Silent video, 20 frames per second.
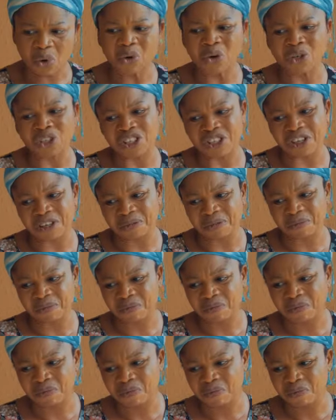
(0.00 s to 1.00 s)

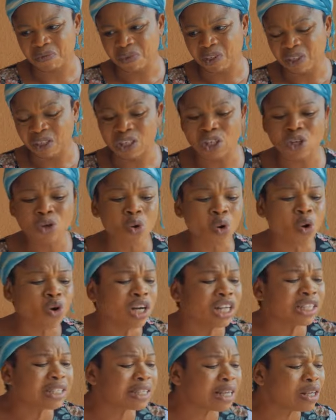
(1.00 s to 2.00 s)
the
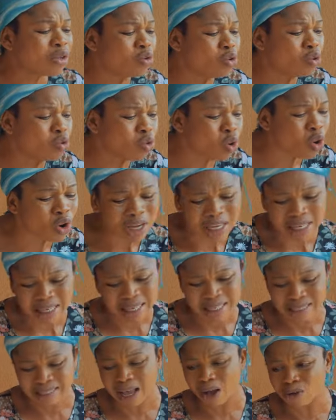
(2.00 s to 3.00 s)
only thing you know in
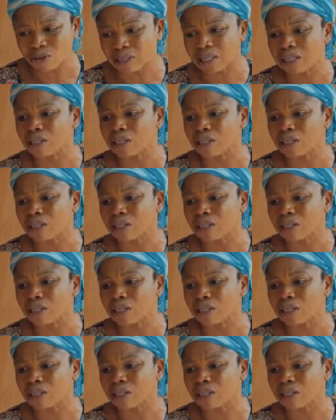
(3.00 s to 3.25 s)
this house